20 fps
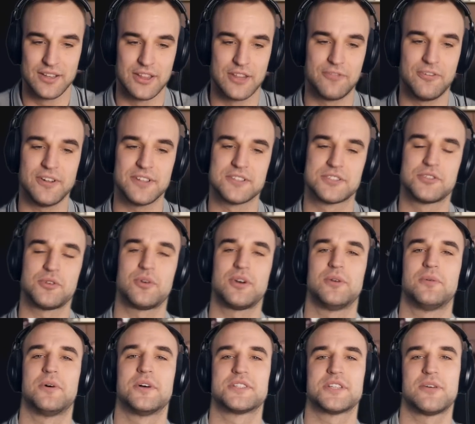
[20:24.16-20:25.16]
The fun
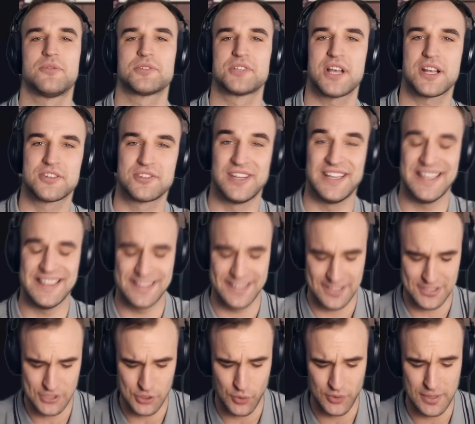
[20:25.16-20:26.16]
story was, I was actually in the
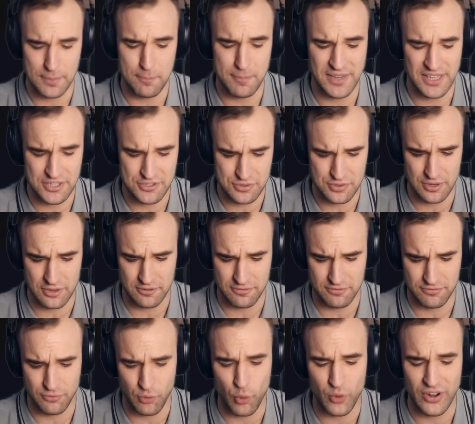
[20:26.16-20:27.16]
Estonian Ministry of
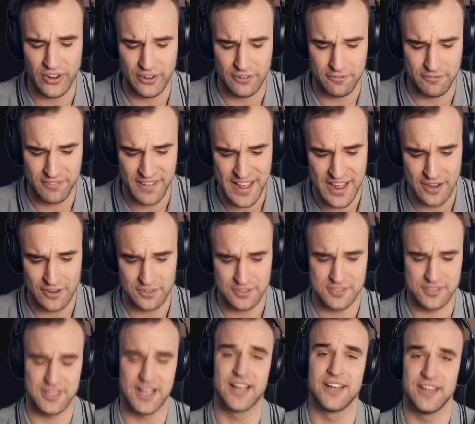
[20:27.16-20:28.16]
Foreign
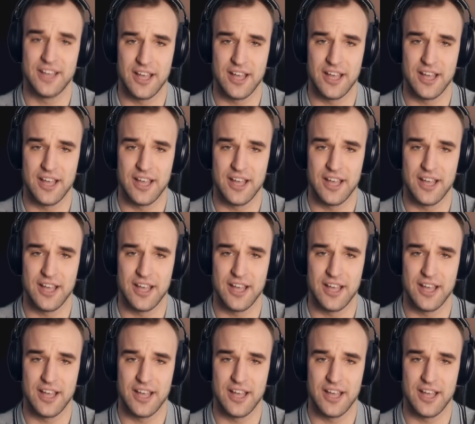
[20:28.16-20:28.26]
Affairs,